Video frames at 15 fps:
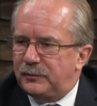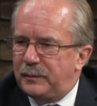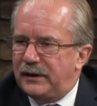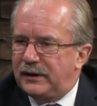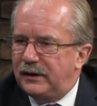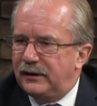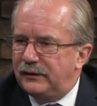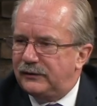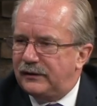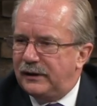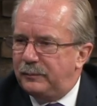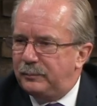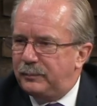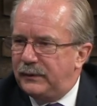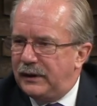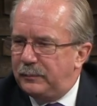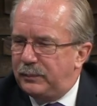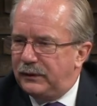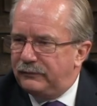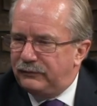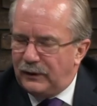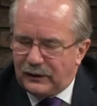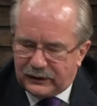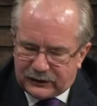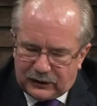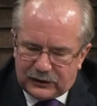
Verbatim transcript: because they they put a float out there.